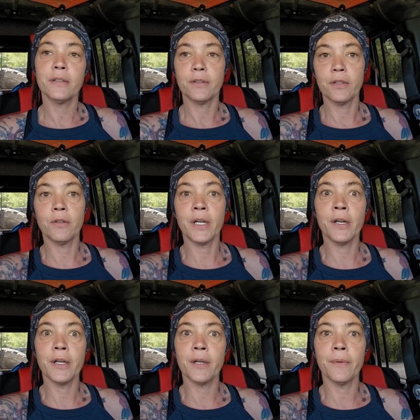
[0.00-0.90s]
little
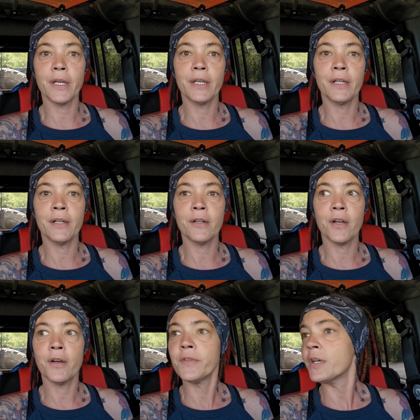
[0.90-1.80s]
area right here
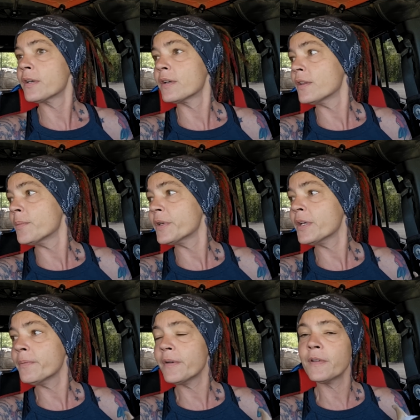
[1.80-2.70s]
of the
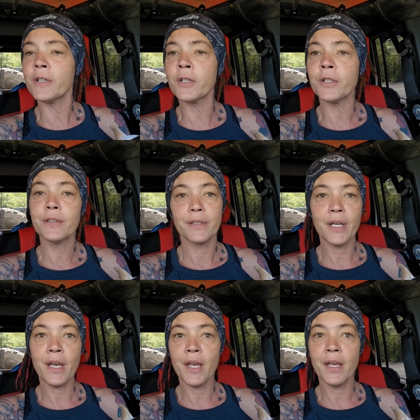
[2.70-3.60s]
Columbia River.
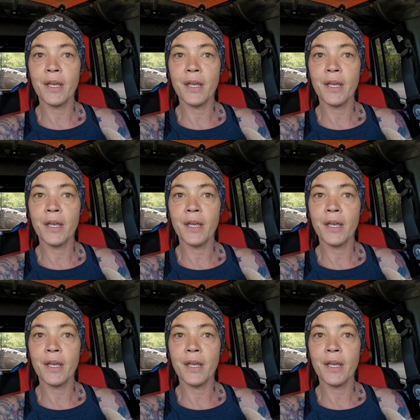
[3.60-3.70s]
Yay!